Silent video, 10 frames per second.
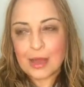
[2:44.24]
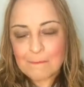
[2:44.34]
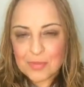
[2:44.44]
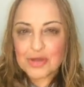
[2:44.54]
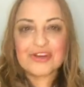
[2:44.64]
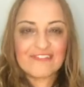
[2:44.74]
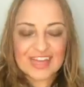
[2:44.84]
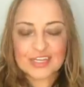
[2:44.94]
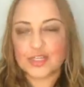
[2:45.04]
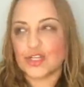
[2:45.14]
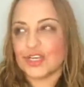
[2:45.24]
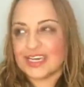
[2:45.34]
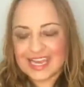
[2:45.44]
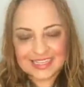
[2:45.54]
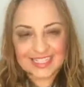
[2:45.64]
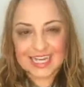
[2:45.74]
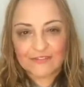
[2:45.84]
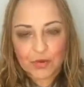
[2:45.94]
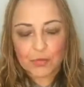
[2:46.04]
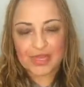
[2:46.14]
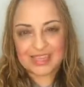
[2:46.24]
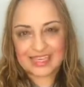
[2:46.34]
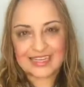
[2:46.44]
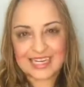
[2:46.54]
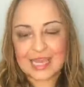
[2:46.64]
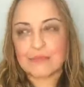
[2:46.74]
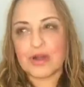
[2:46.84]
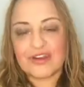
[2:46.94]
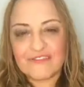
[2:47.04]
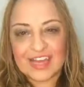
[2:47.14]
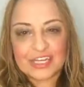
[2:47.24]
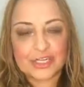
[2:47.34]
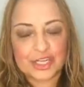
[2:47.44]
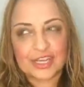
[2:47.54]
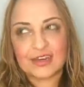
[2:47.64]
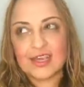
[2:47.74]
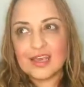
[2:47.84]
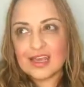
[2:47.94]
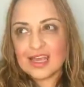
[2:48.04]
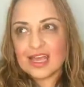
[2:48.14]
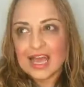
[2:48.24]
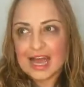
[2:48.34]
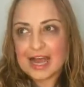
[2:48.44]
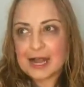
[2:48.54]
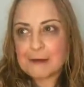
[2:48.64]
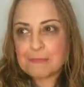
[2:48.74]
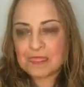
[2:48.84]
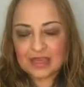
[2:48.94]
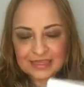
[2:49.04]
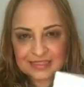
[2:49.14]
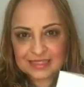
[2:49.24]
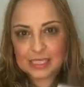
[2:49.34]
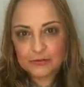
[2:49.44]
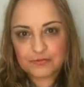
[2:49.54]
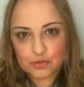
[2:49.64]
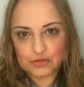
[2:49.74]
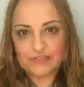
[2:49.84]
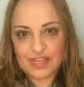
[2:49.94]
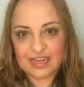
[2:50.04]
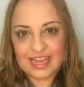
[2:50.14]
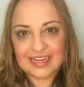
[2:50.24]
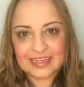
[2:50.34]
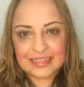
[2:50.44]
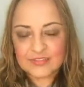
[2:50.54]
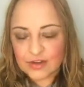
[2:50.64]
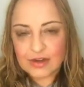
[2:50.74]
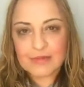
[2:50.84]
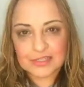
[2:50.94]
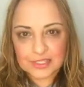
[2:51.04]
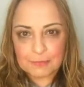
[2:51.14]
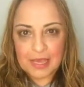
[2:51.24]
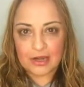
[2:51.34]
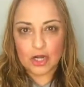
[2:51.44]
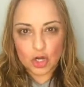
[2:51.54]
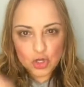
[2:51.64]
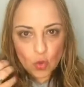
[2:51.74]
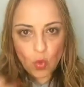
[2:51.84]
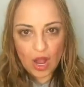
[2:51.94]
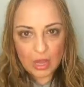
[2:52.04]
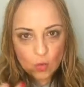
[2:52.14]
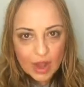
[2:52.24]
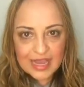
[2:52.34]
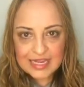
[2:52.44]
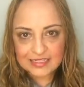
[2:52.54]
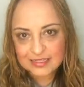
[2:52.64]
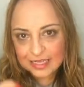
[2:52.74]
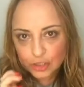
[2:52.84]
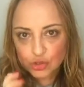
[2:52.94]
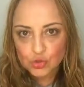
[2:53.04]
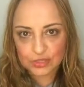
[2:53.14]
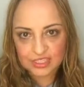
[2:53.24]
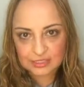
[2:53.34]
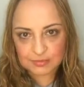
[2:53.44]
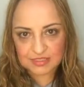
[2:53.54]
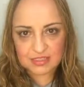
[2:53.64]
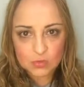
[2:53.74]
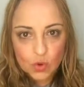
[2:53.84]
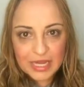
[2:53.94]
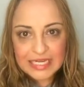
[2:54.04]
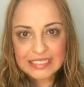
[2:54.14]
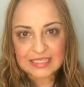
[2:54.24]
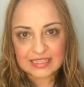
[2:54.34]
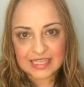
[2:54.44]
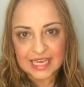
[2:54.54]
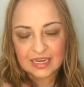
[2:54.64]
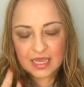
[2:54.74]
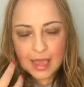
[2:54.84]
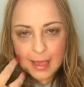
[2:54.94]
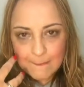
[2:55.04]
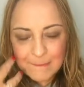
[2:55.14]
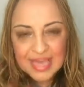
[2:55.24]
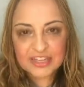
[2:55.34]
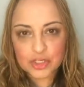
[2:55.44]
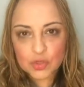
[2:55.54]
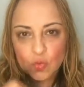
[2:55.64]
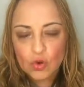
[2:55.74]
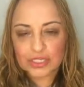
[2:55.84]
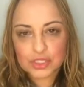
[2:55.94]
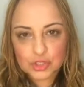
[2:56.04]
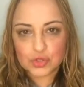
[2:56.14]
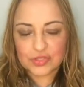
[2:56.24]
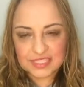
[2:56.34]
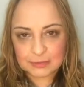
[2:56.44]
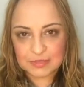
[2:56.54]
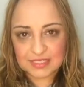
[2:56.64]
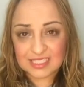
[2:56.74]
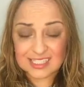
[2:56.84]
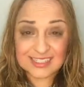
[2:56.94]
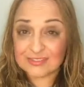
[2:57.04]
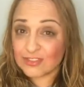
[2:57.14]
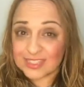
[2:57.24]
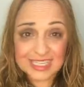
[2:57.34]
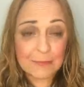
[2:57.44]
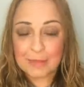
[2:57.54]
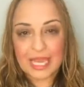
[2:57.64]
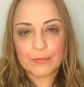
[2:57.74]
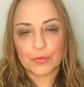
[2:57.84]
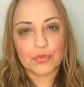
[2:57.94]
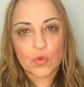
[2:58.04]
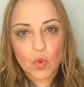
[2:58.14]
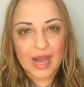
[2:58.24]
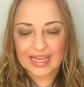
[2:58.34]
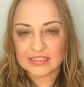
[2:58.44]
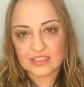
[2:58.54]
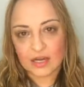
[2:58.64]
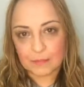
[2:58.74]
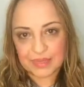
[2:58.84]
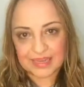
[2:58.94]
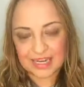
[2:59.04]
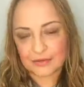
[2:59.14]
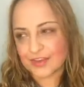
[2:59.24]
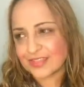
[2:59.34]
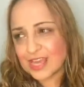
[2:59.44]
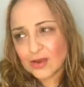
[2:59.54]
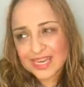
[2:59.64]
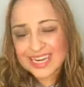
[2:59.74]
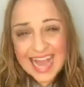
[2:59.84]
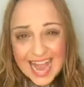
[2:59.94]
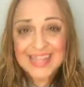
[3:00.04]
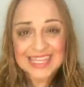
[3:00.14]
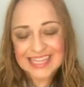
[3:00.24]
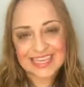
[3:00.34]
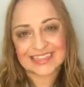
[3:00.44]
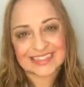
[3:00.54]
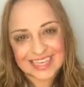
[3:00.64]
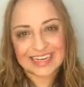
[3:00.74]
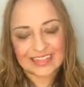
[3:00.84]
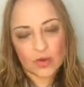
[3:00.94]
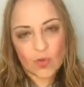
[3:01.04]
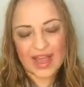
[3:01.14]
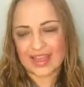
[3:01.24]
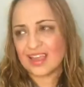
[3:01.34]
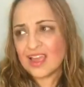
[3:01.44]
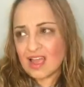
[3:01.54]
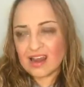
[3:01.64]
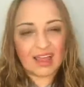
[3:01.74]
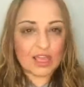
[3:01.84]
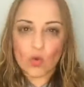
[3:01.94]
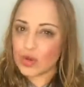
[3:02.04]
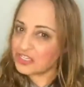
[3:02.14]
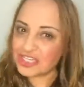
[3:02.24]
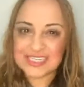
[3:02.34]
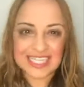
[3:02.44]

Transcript: Motivation has to come from within, and motivation is self-driven, and it is very much dependent on your why. Why is it that you're doing this business? What is it that makes you want to do this business? Because for some people, the why is not big enough, and they'll let other things get in the way, like watching